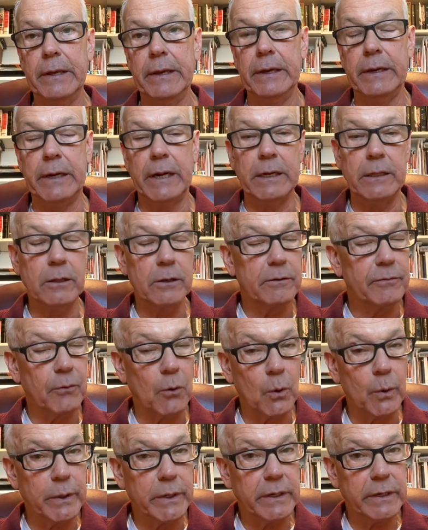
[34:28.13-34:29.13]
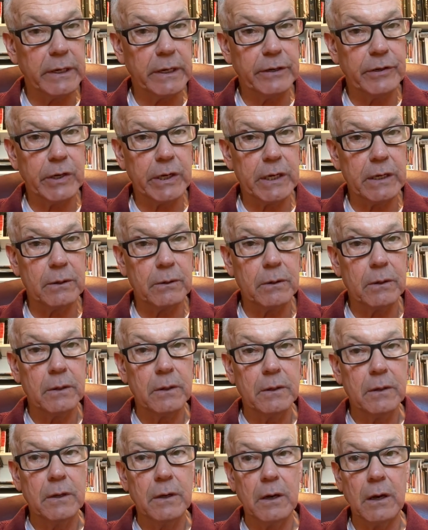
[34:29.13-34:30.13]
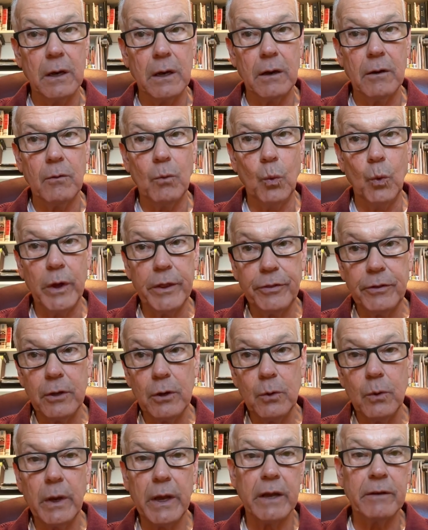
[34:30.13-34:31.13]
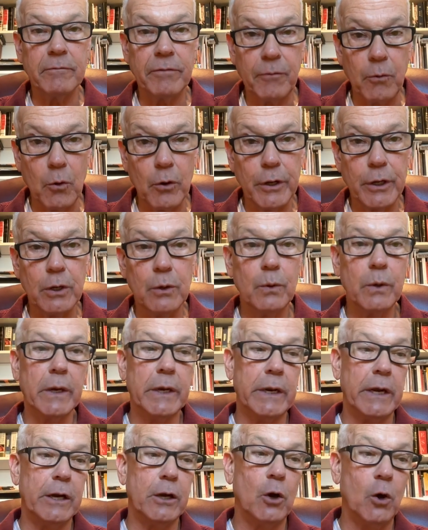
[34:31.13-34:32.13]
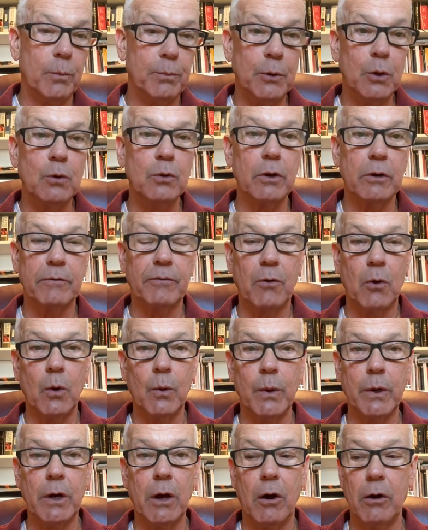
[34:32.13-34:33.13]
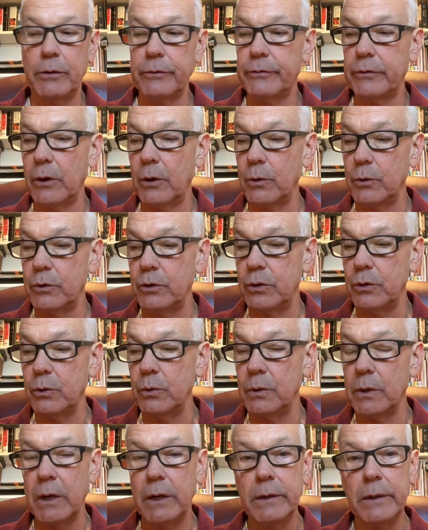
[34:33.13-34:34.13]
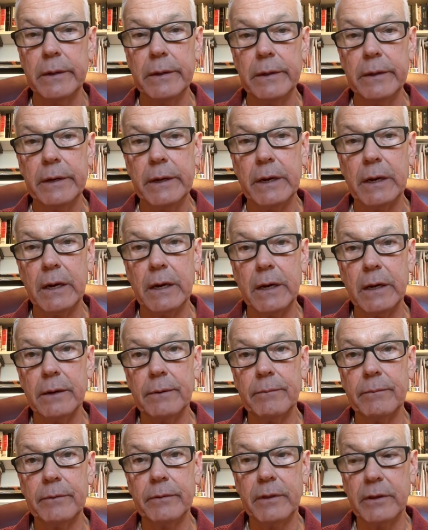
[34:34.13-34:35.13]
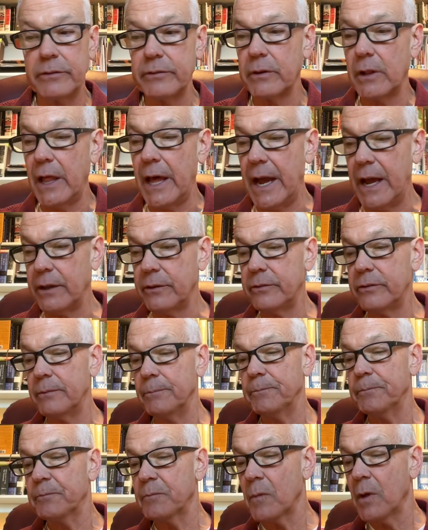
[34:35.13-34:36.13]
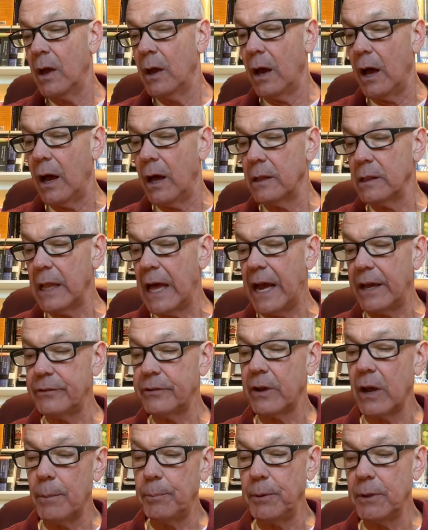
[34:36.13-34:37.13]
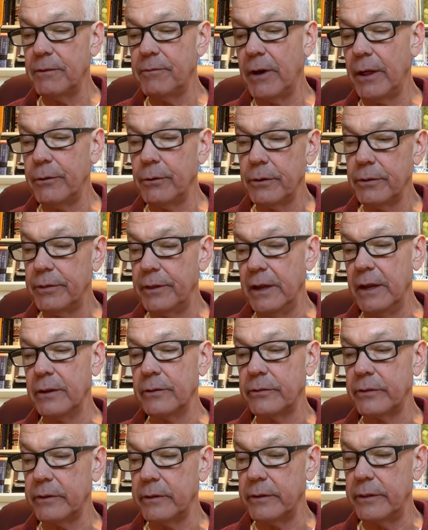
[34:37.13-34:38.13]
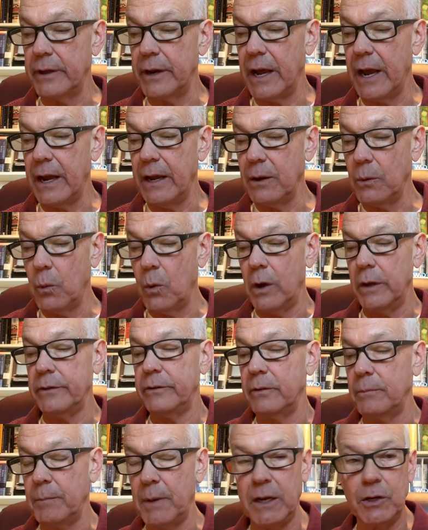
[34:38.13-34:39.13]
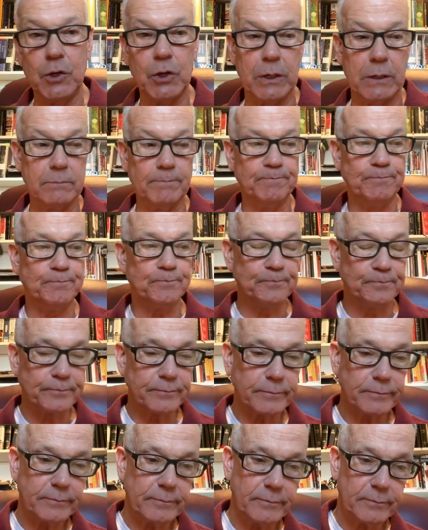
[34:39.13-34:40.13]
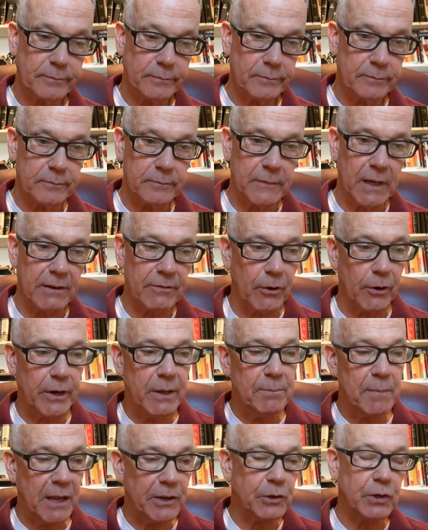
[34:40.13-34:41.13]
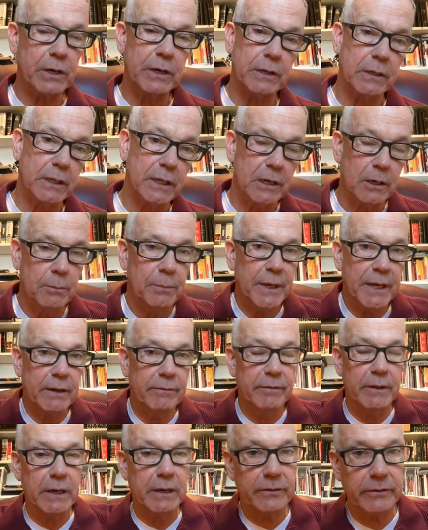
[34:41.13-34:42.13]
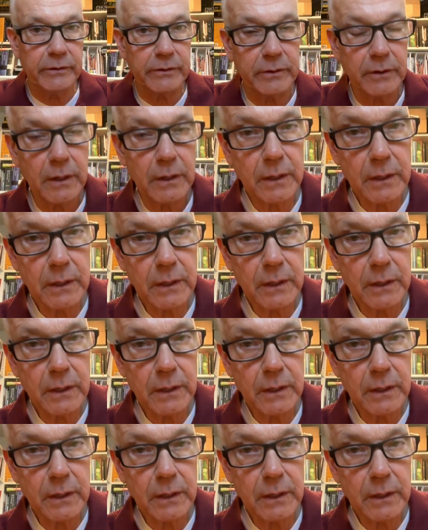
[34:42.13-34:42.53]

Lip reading: And I look forward to teaching it with you and for you, and I hope you look forward also to this class. Last couple of other things that I want to mention. I've already mentioned a little bit of this,